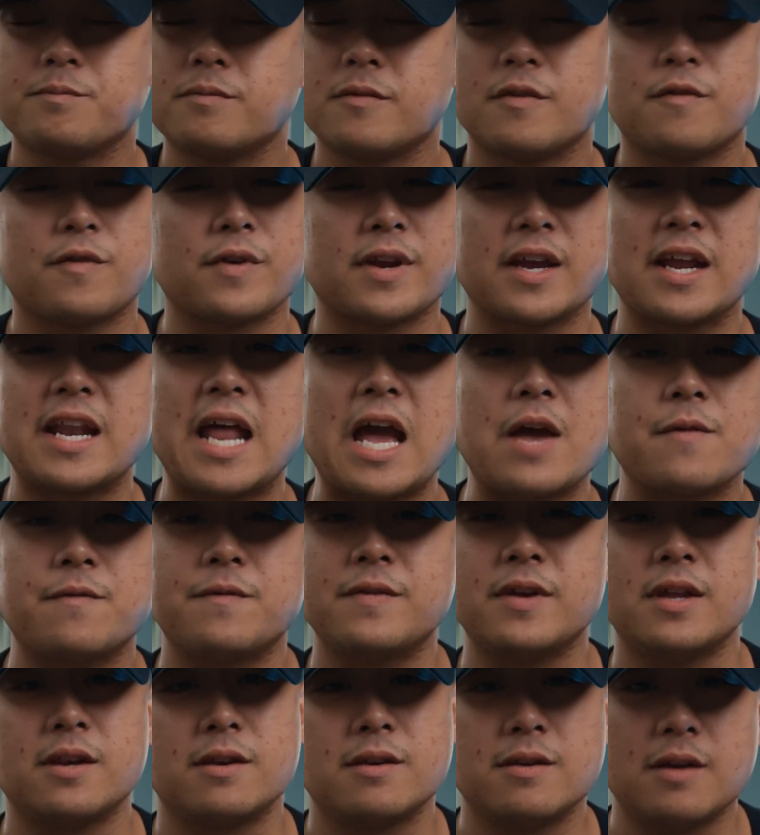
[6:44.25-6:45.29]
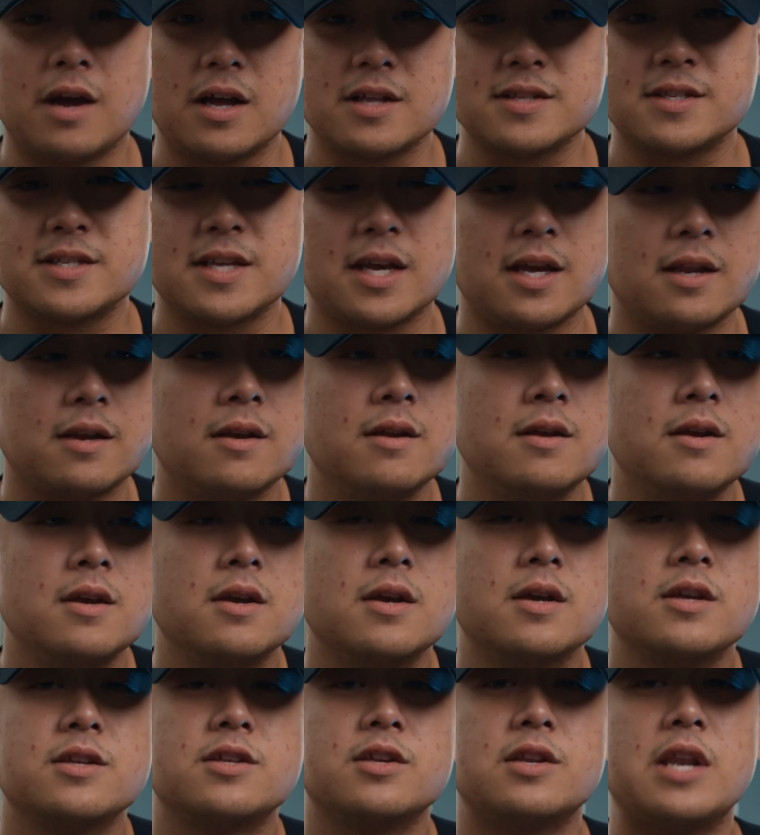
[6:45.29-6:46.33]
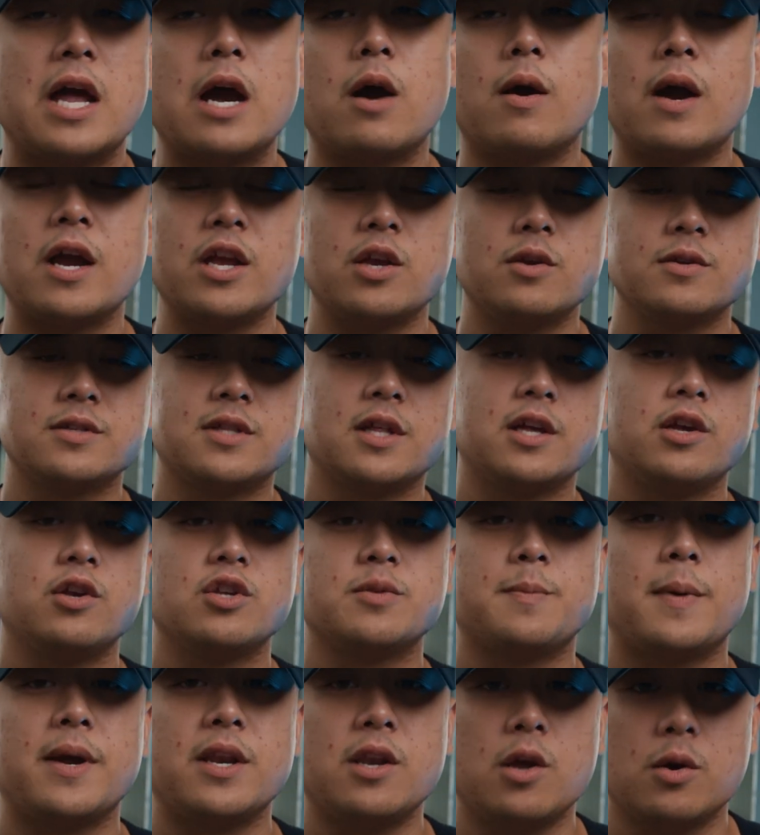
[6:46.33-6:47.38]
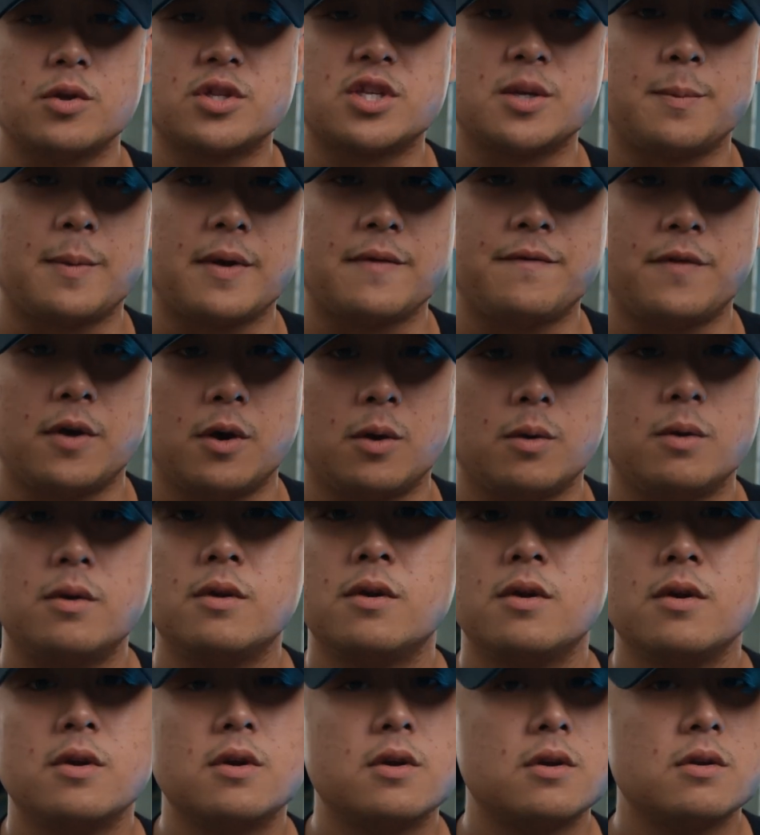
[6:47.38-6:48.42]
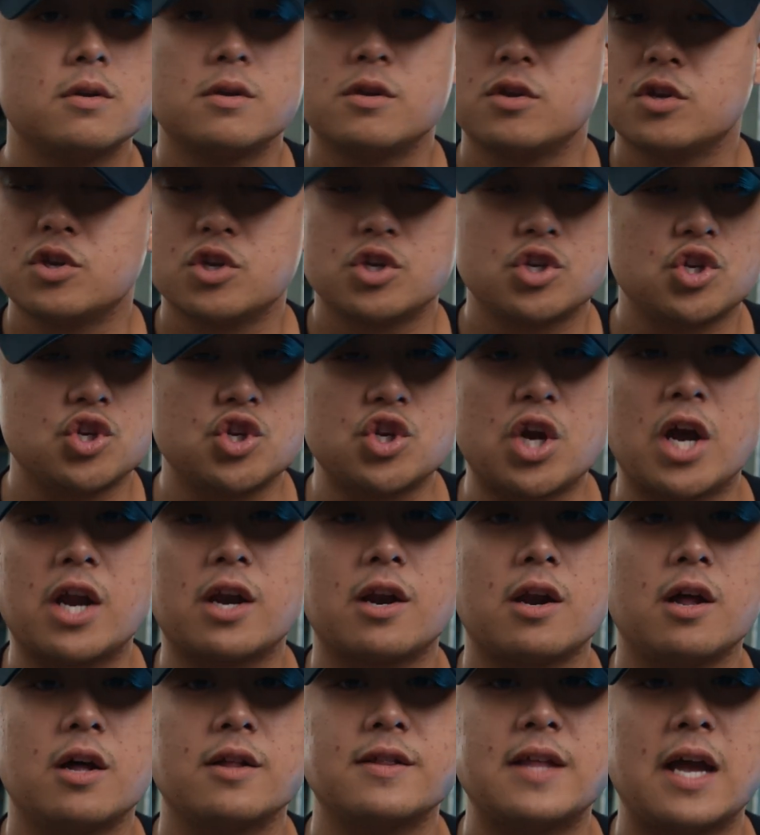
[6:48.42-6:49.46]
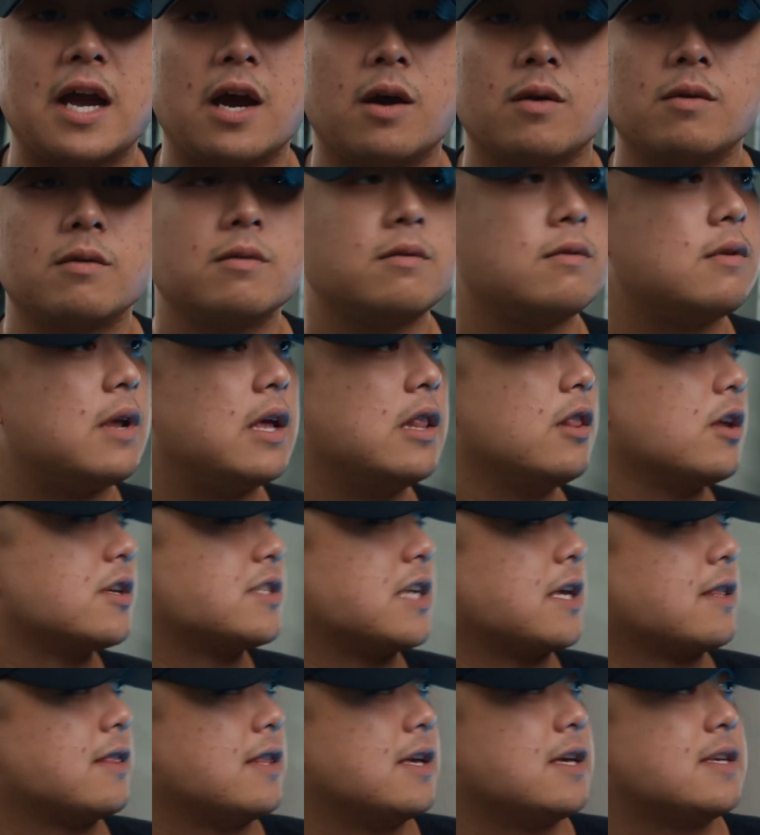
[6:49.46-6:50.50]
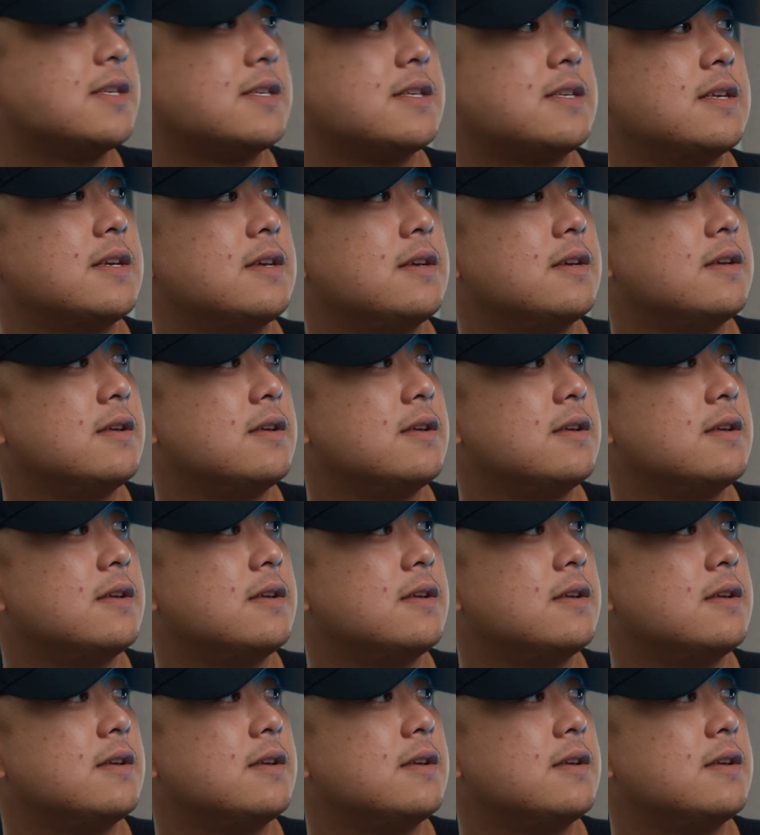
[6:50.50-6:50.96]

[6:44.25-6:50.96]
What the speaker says: forget half of it on set. So now I usually use my notes on my phone, jot it all down. It looks like this.